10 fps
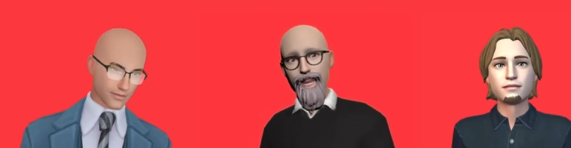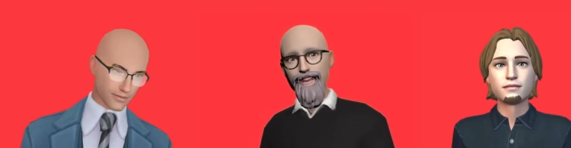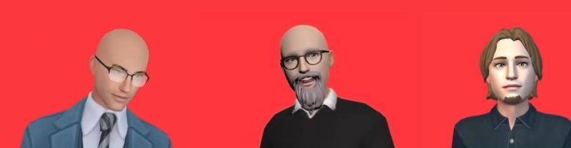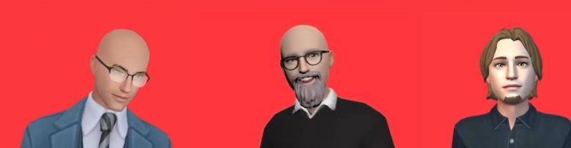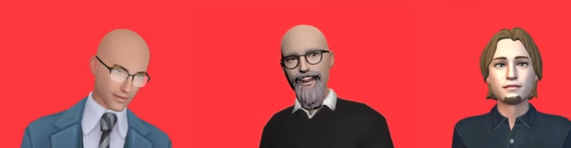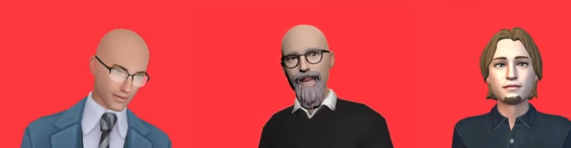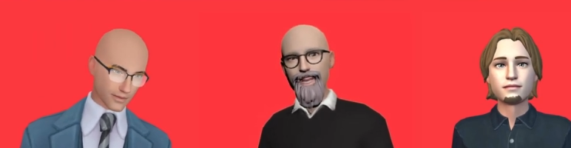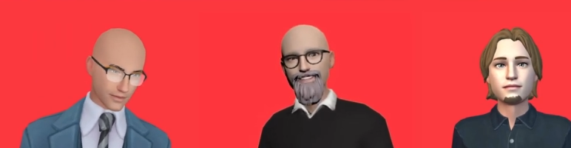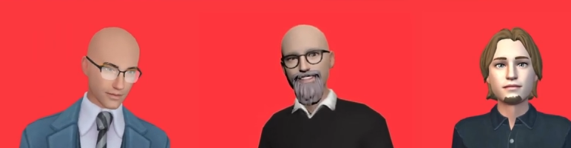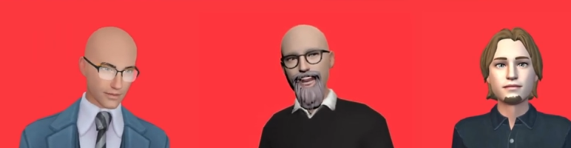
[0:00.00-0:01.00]

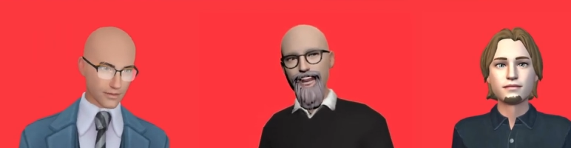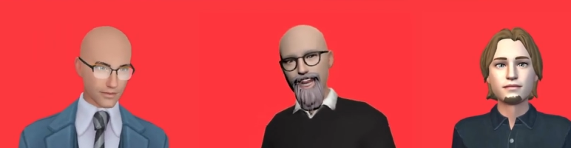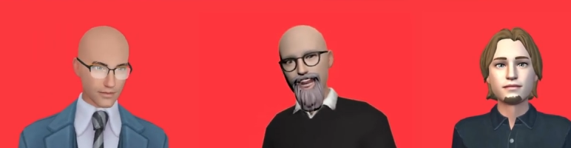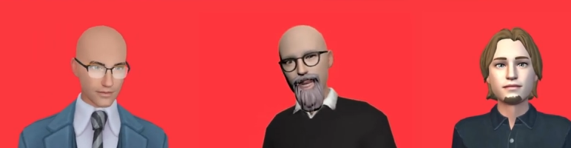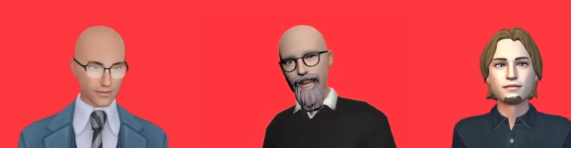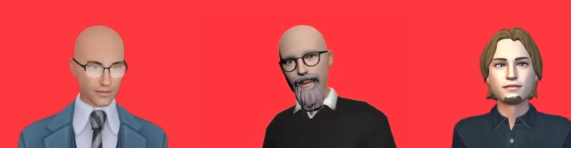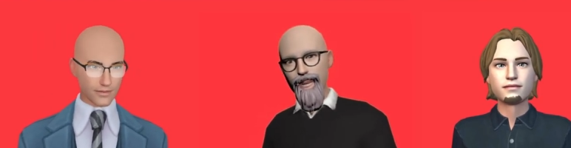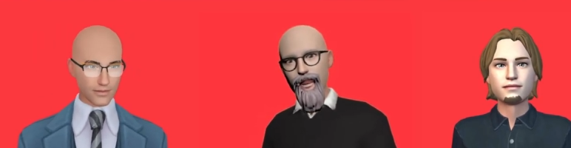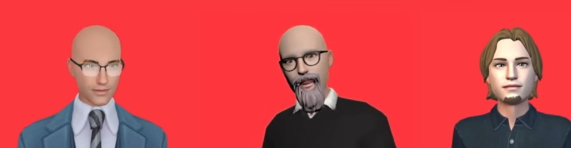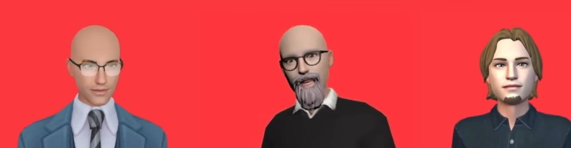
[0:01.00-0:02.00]
Speaker 1: related, so it'll be
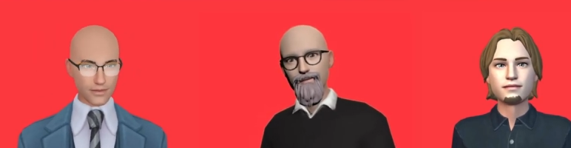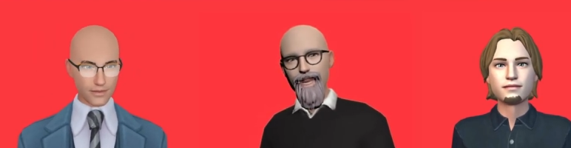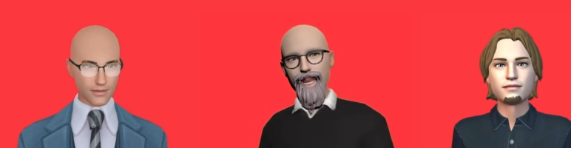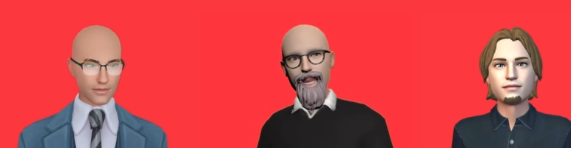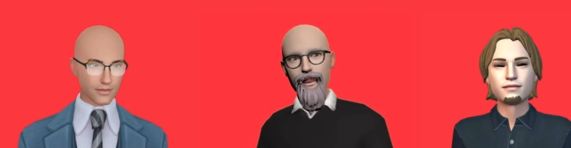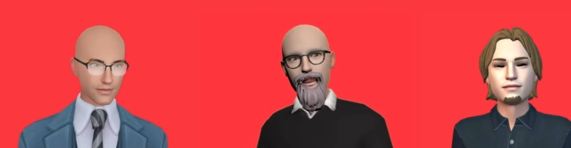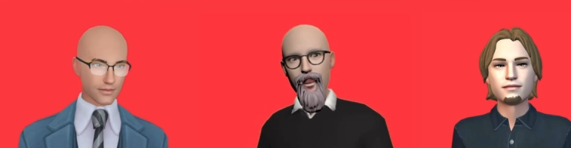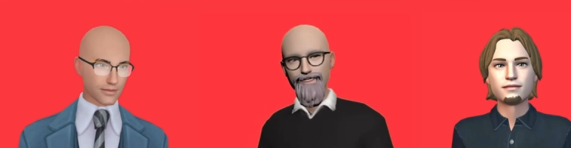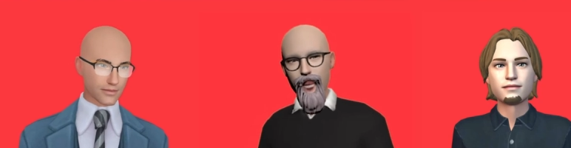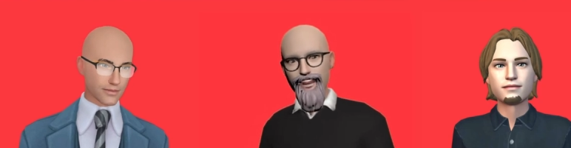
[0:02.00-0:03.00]
some EVM,
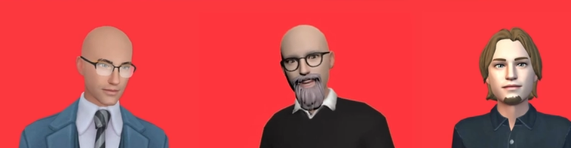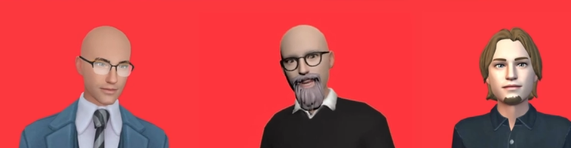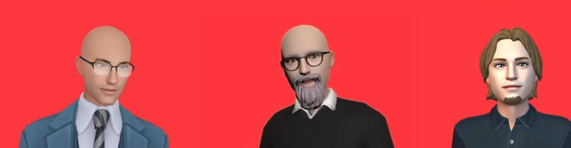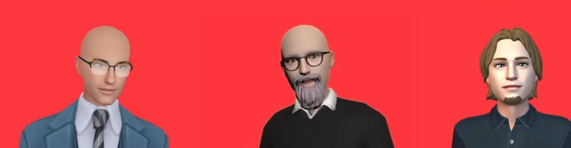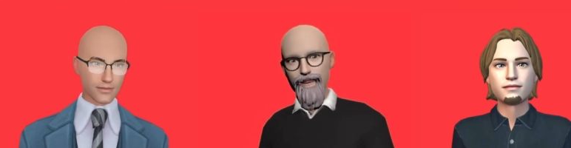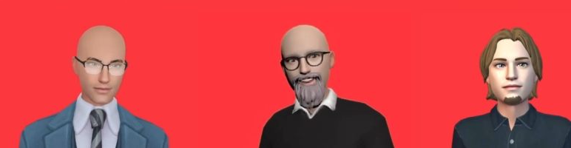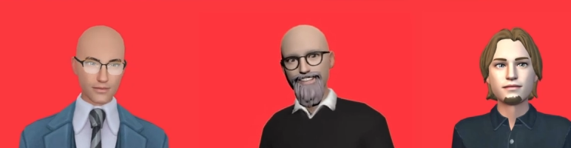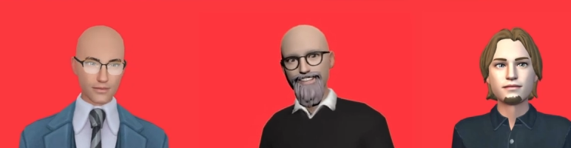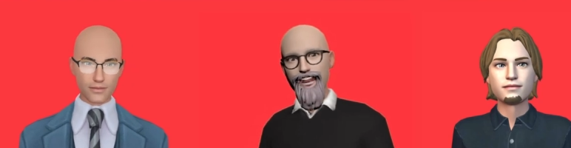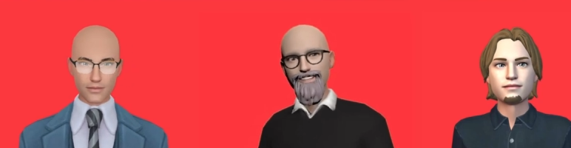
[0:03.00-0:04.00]
some
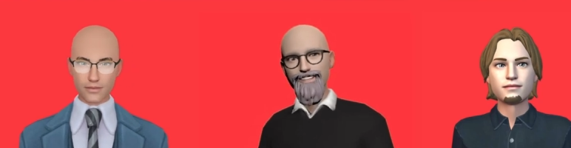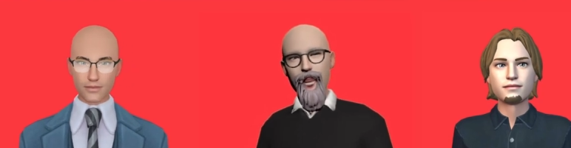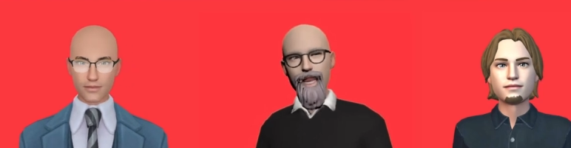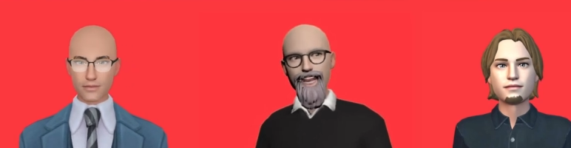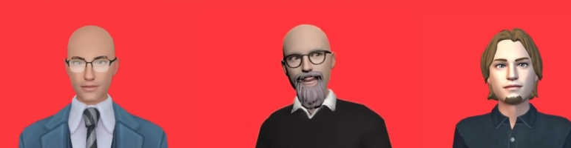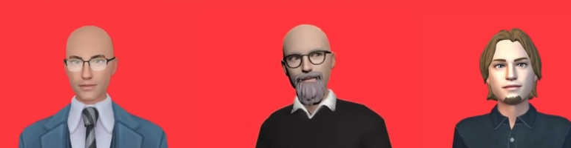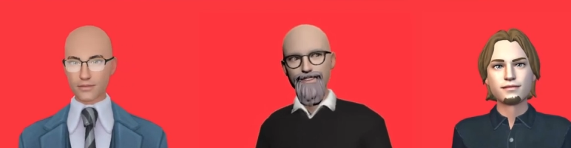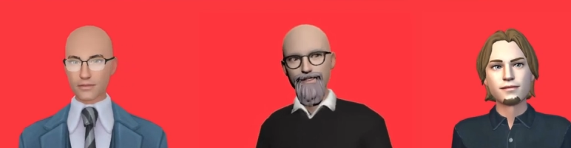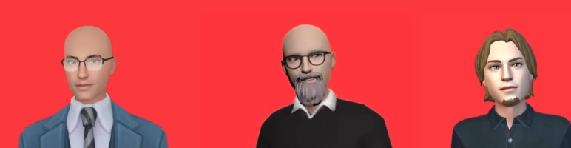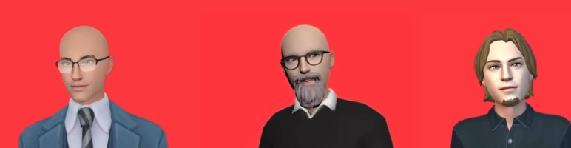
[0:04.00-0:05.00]
tokenization, some
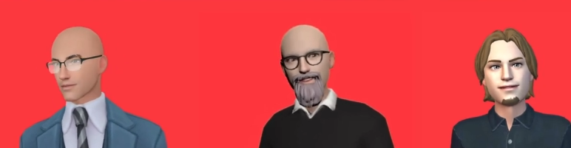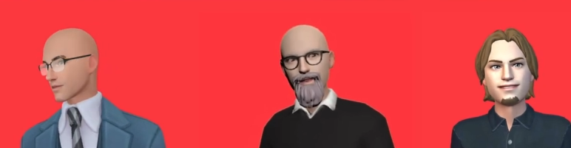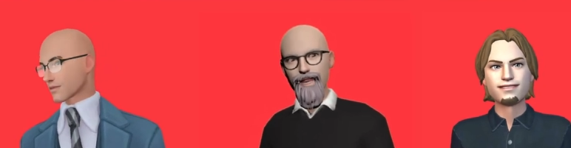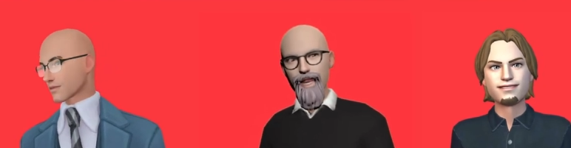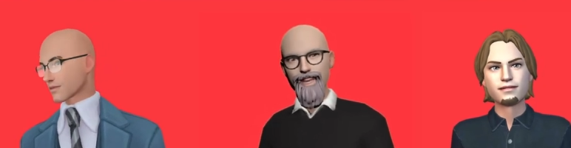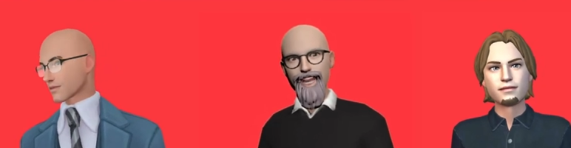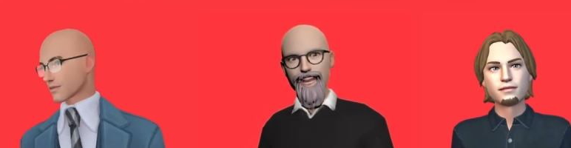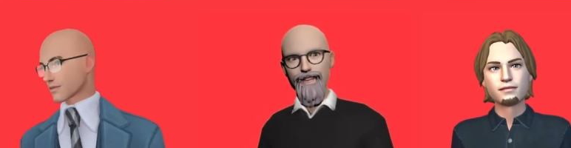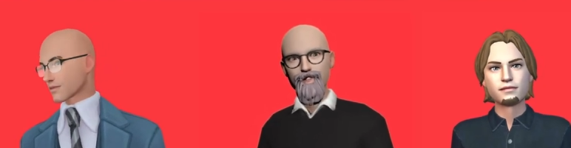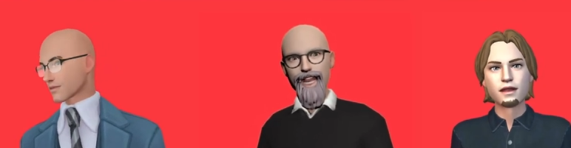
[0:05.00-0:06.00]
you know,
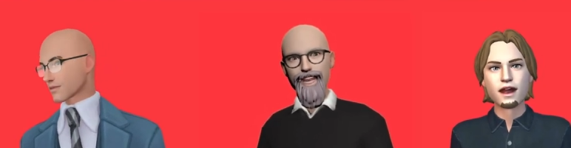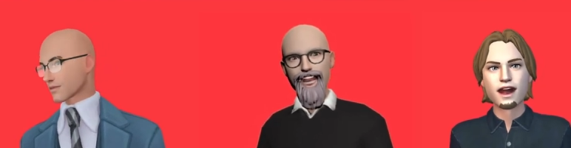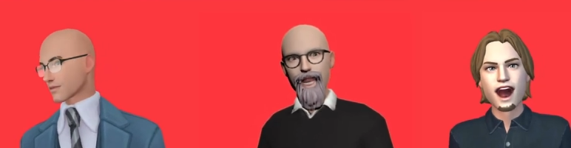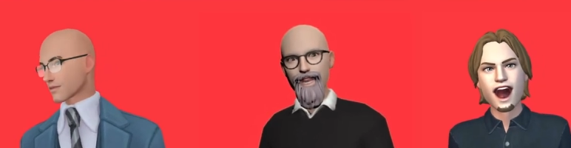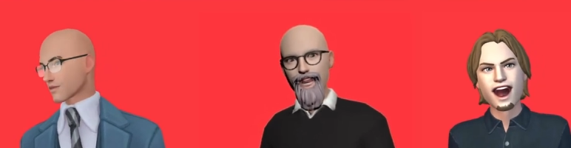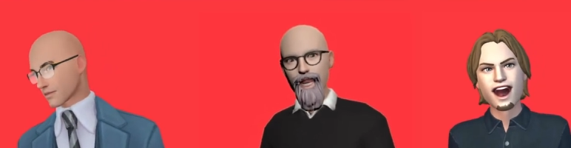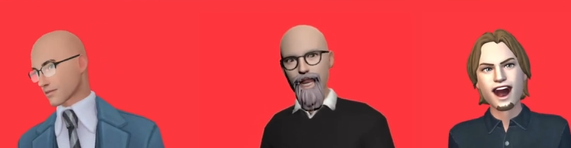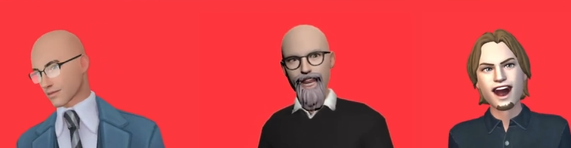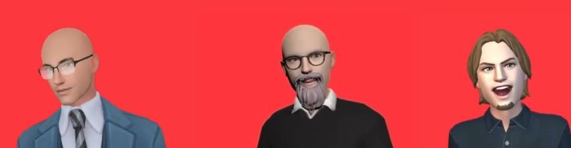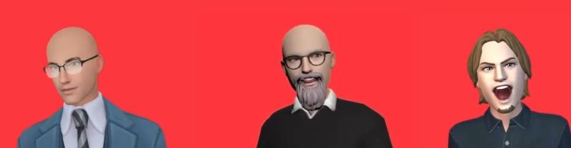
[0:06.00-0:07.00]
level of
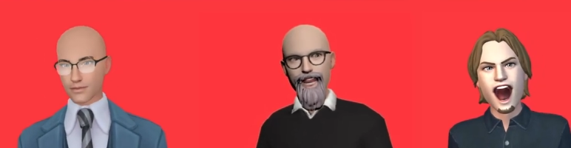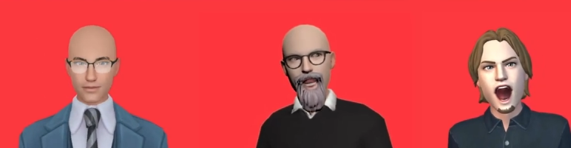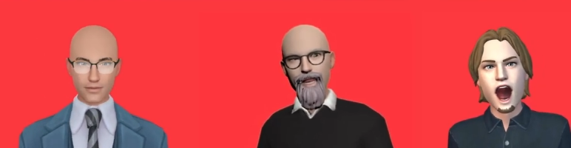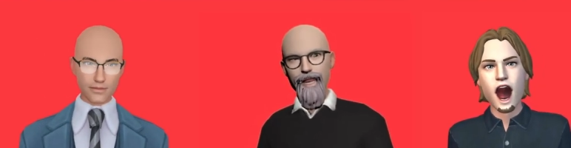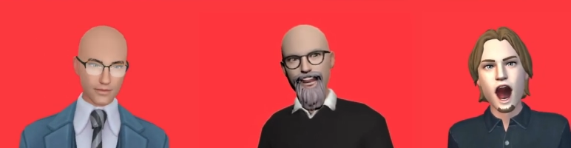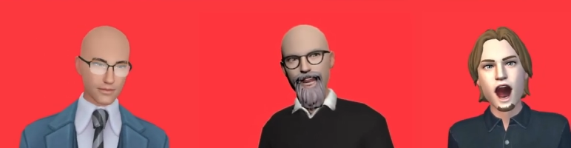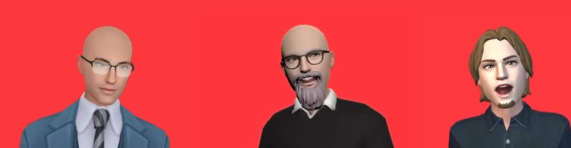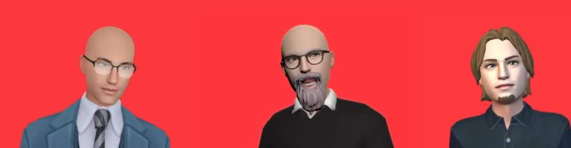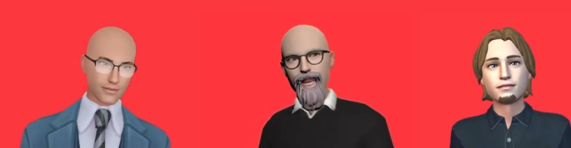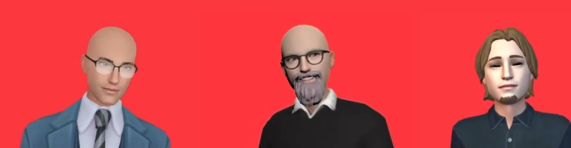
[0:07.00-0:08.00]
of that kind of
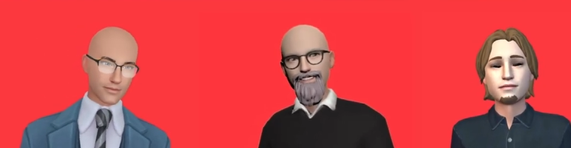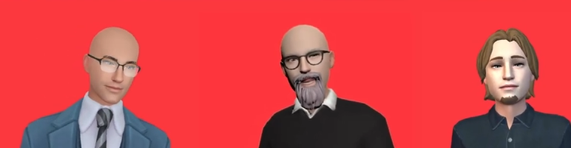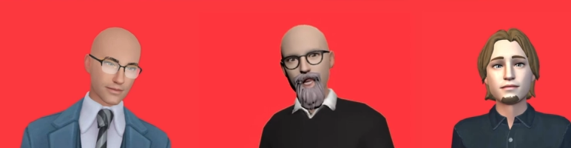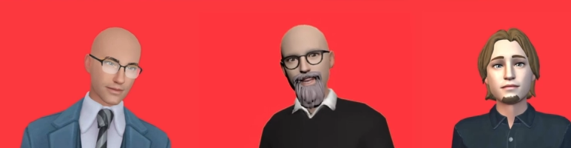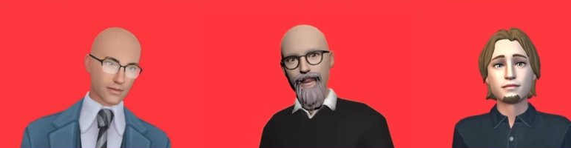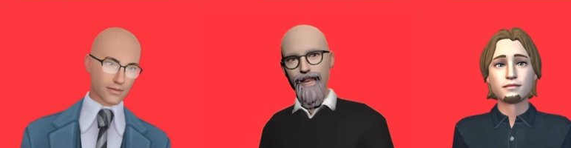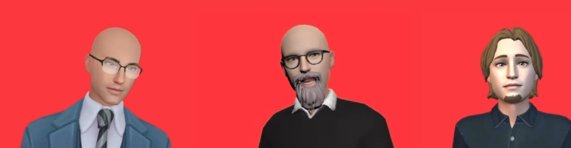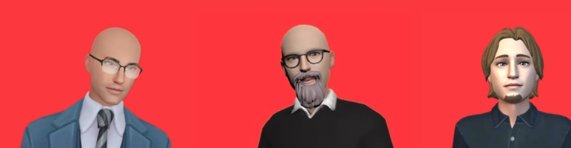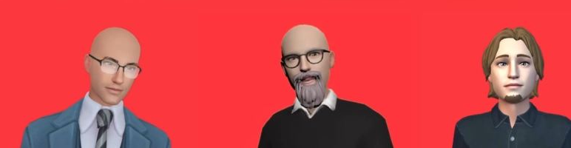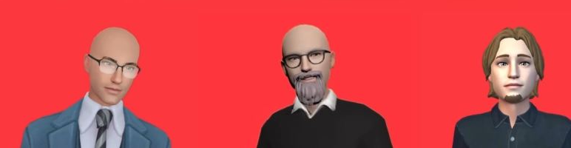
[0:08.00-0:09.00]
technology. It won't be
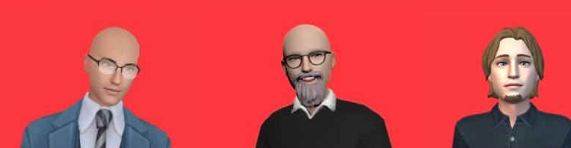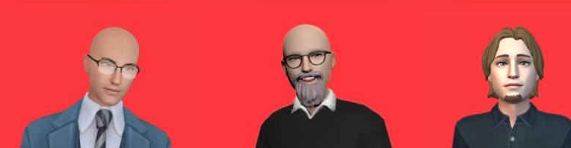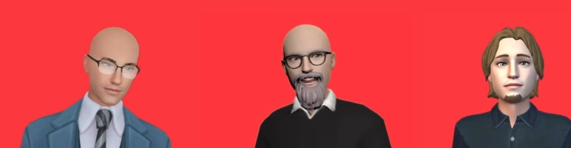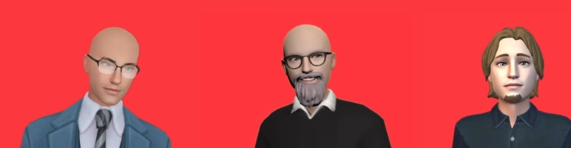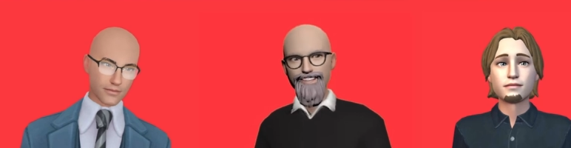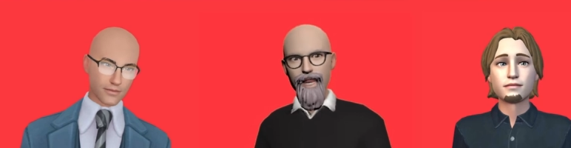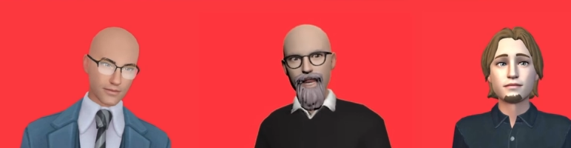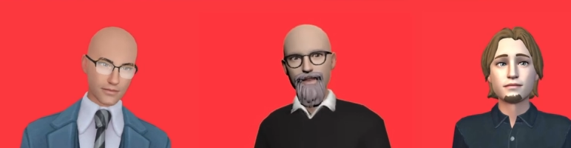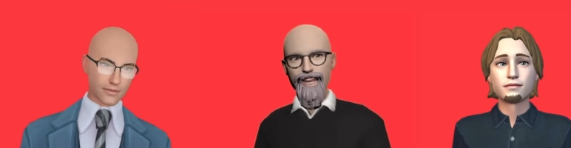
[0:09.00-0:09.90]
an exchange like a